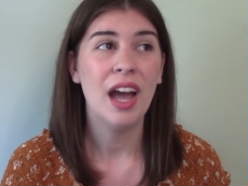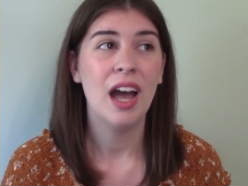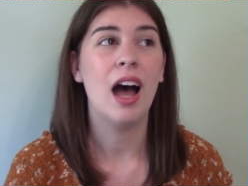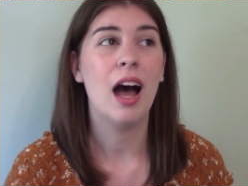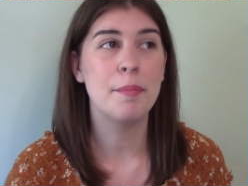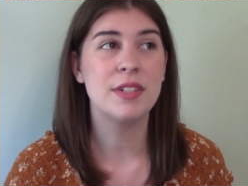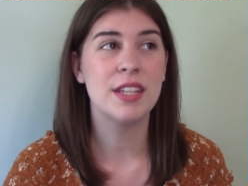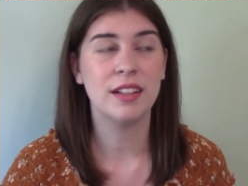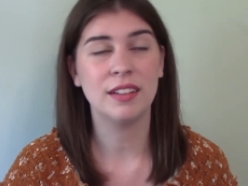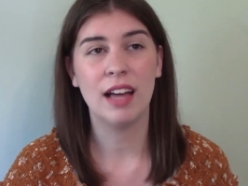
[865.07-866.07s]
up
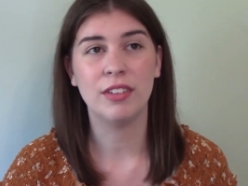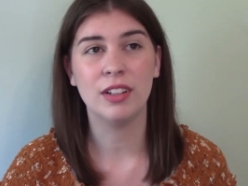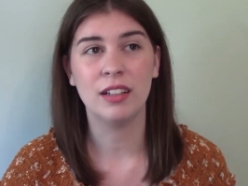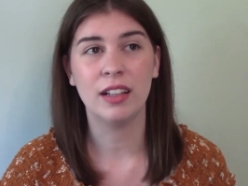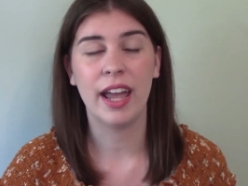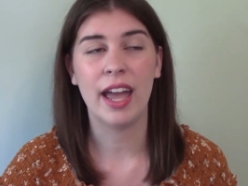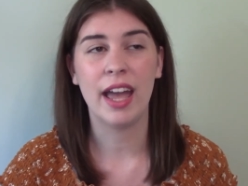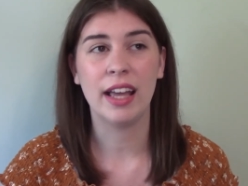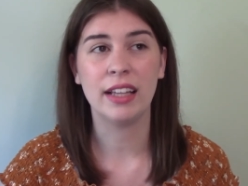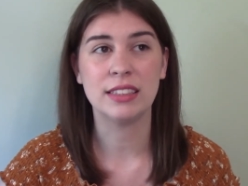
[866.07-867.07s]
to the level
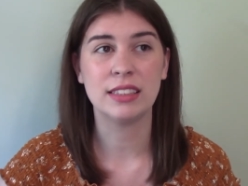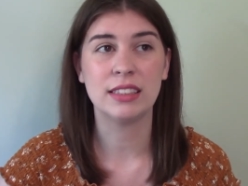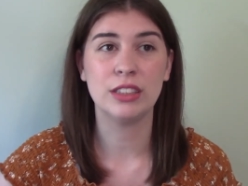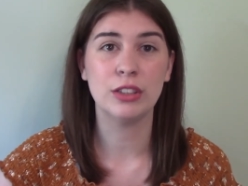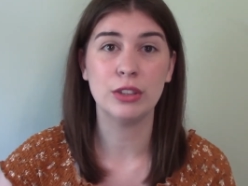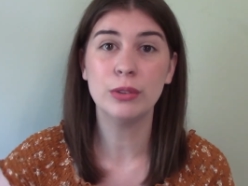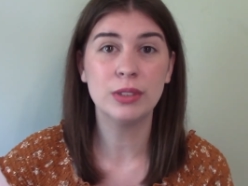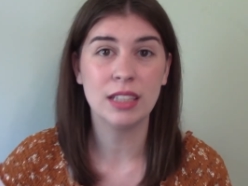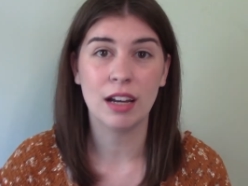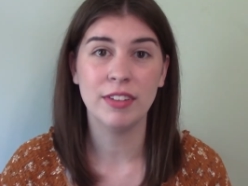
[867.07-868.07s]
as your new
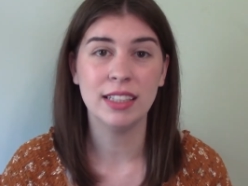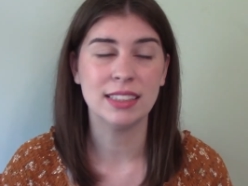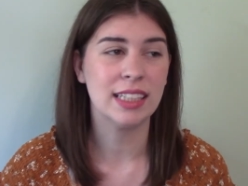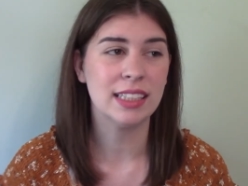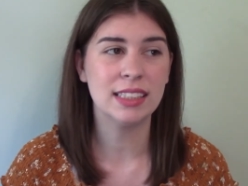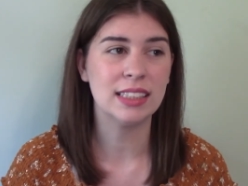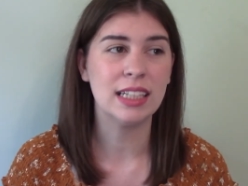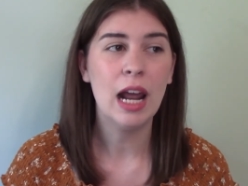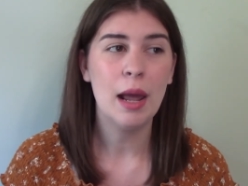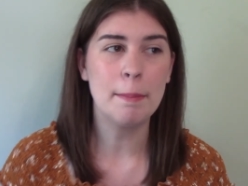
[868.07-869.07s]
stuff is, that
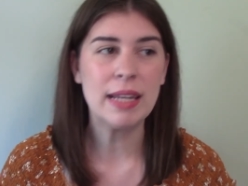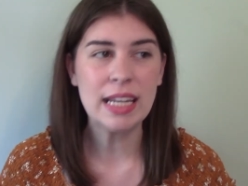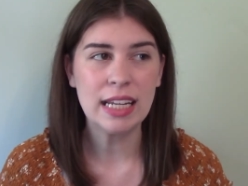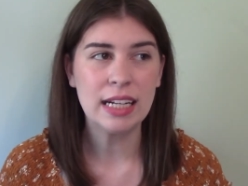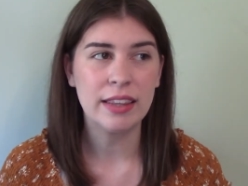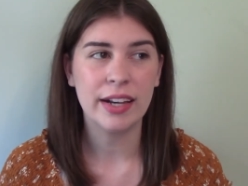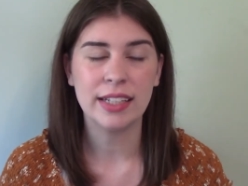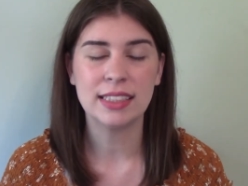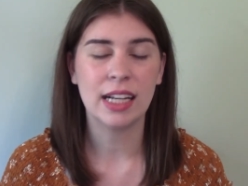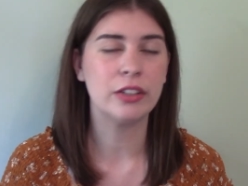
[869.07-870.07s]
doesn't mean that
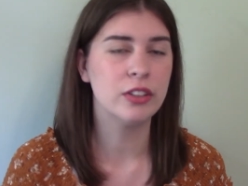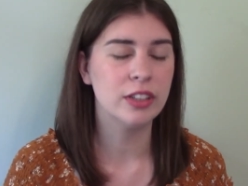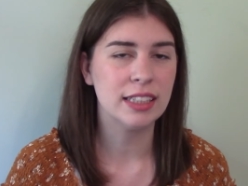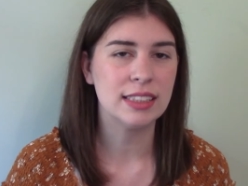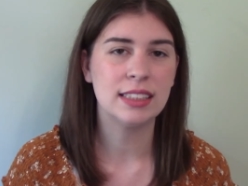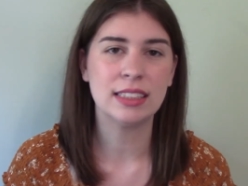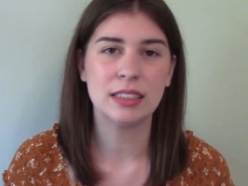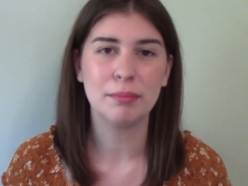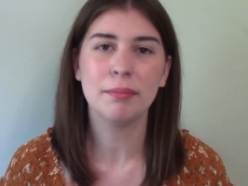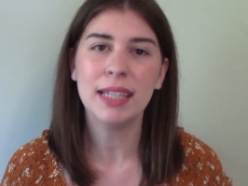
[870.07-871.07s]
it's not good. It
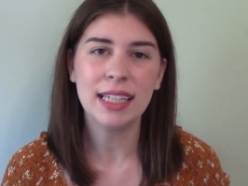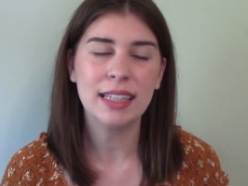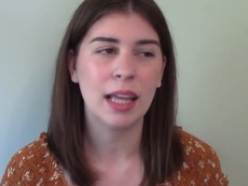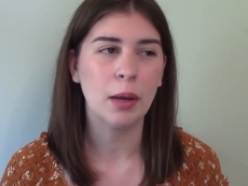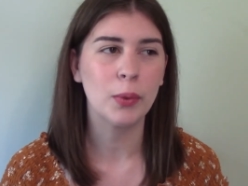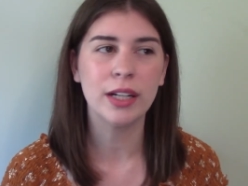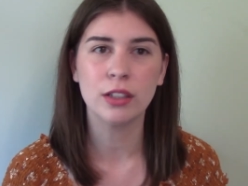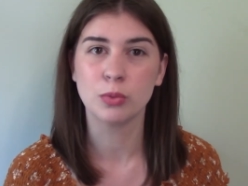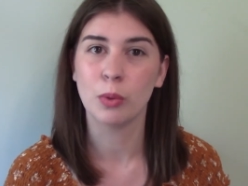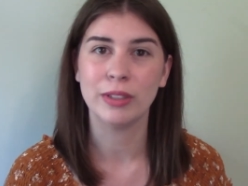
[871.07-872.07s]
doesn't mean that
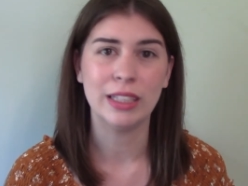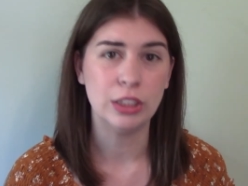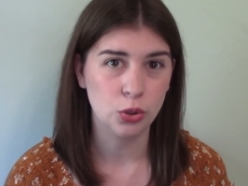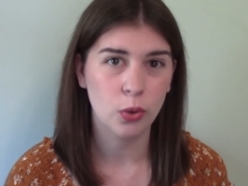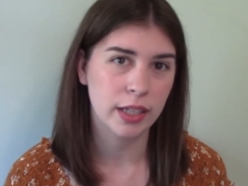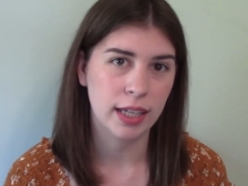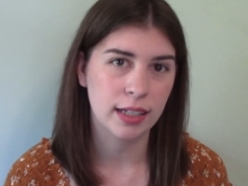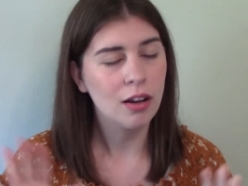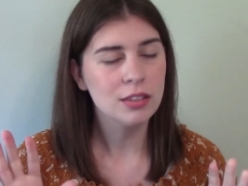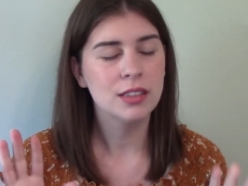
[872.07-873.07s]
readers won't enjoy
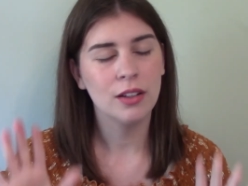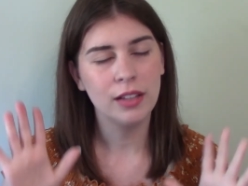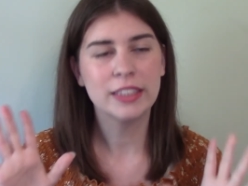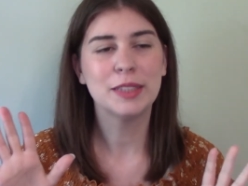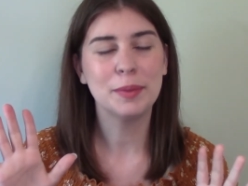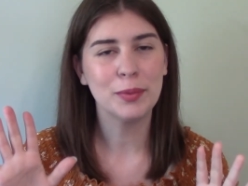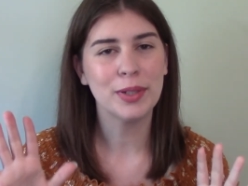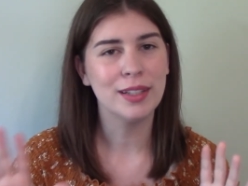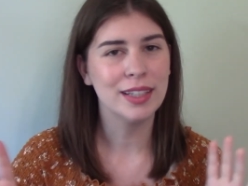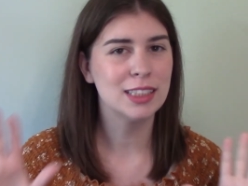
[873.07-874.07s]
it. Also, let's be
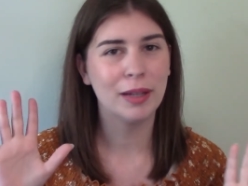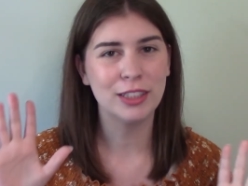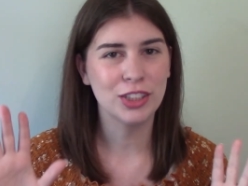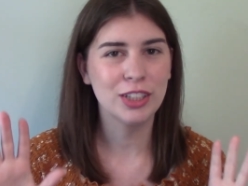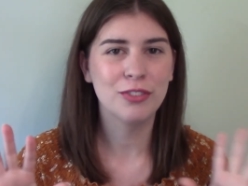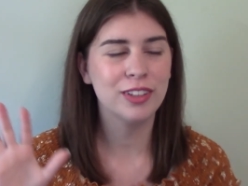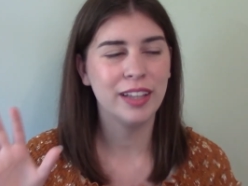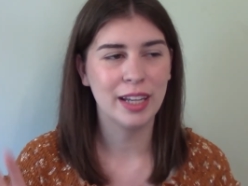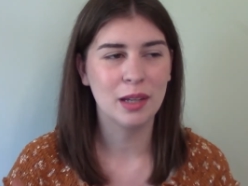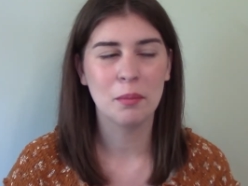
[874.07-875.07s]
real, especially for
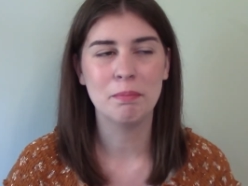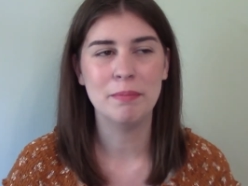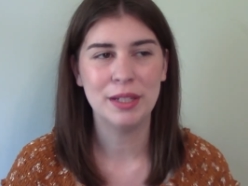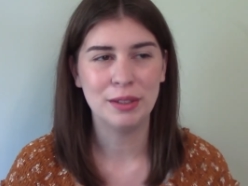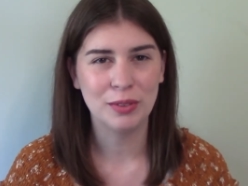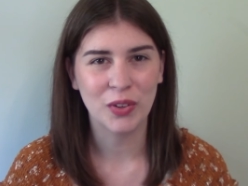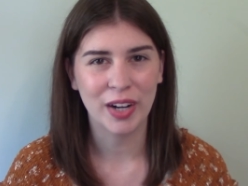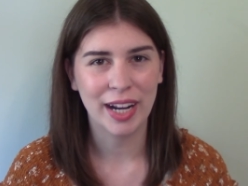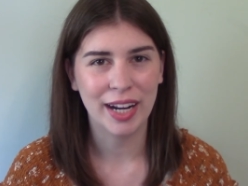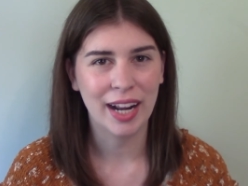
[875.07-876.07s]
like middle
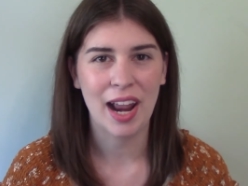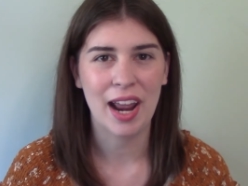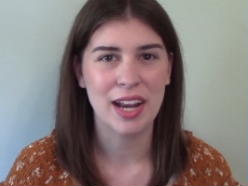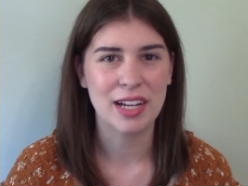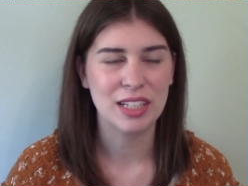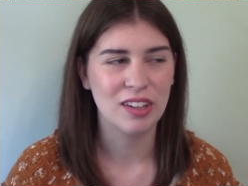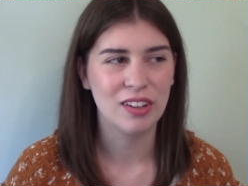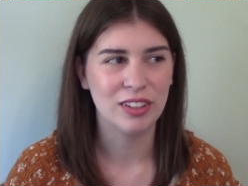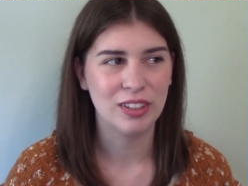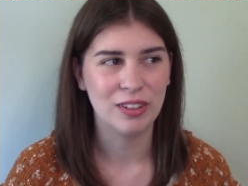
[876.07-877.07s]
grade and
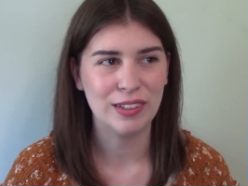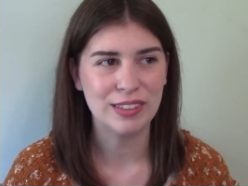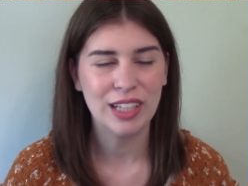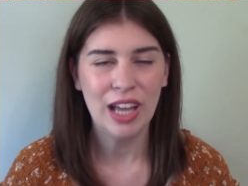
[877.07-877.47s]
young adult,